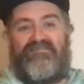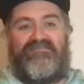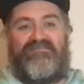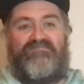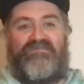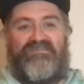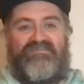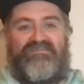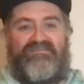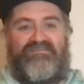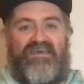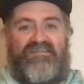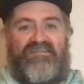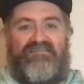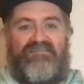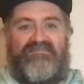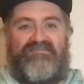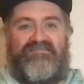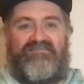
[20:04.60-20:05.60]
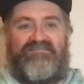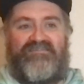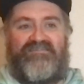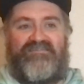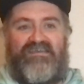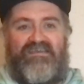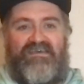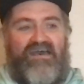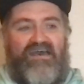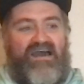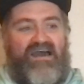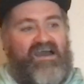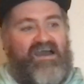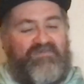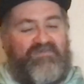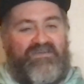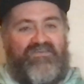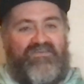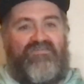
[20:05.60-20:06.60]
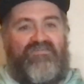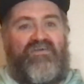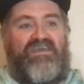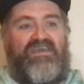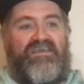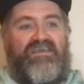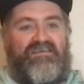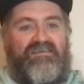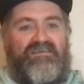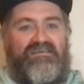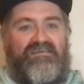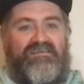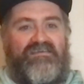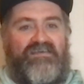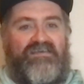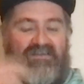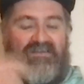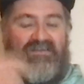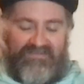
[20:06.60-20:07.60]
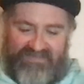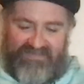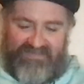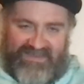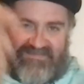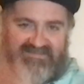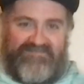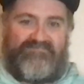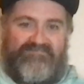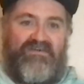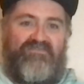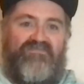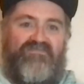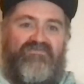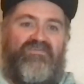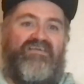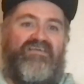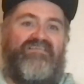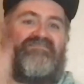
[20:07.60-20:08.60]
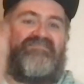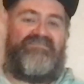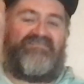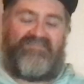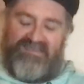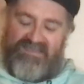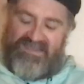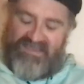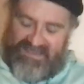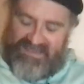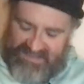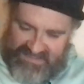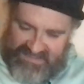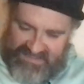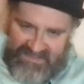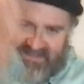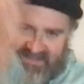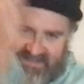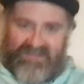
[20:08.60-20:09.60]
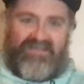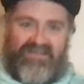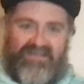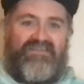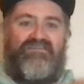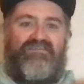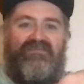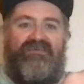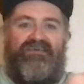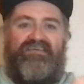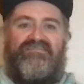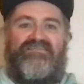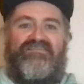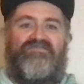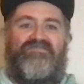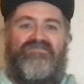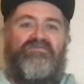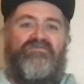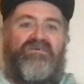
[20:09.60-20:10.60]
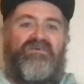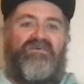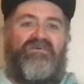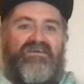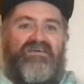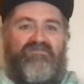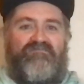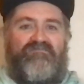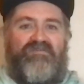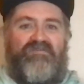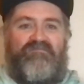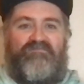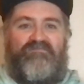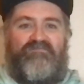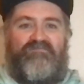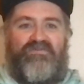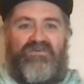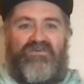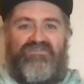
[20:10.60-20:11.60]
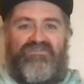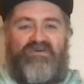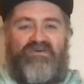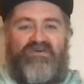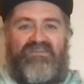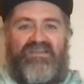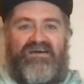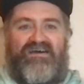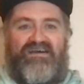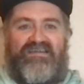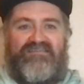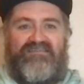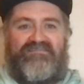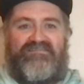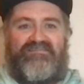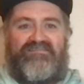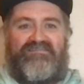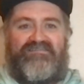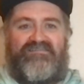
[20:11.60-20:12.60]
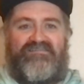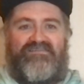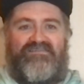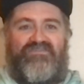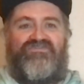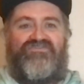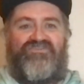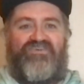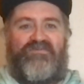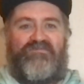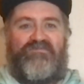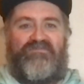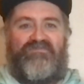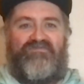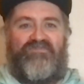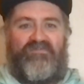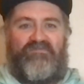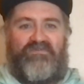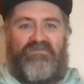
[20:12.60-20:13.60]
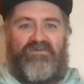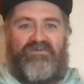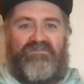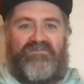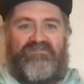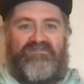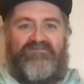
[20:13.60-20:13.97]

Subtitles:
to be said is, I've been Craig, and this, my friends, this is where we've been putting the spotlight onto German football.